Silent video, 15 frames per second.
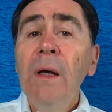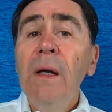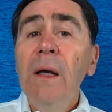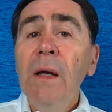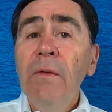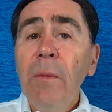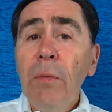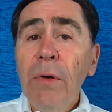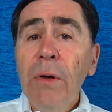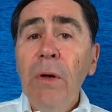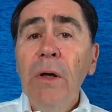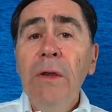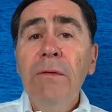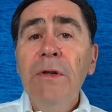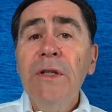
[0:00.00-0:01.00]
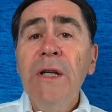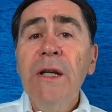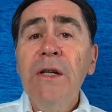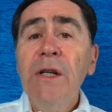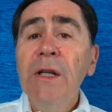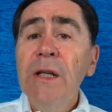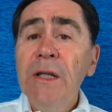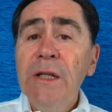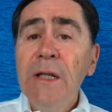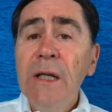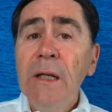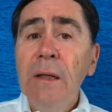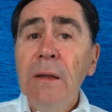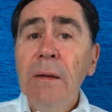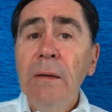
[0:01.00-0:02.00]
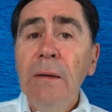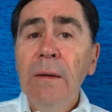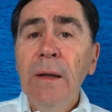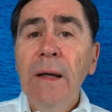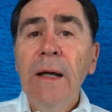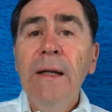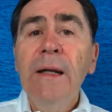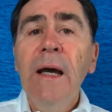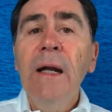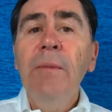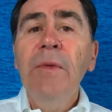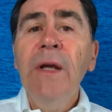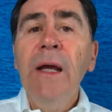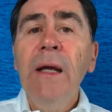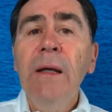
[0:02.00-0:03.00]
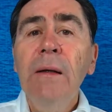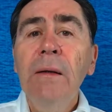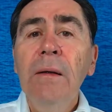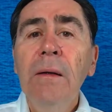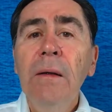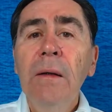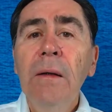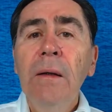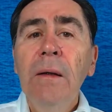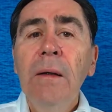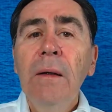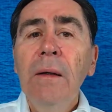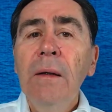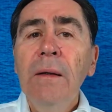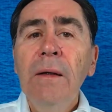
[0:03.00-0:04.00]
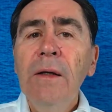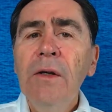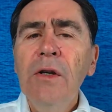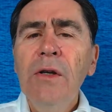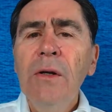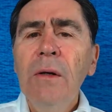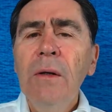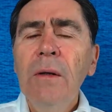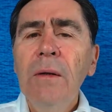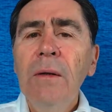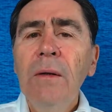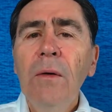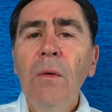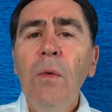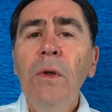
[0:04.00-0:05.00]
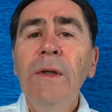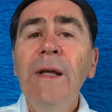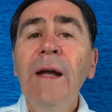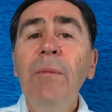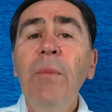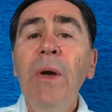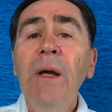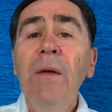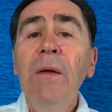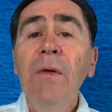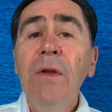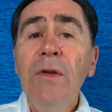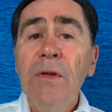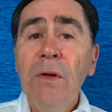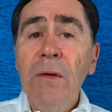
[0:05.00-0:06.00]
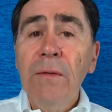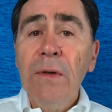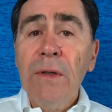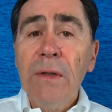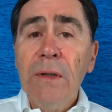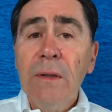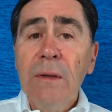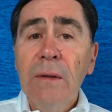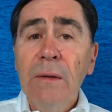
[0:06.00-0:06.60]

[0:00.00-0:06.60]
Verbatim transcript: If a pre authorization is needed and not obtained, the insurer will not pay for the service.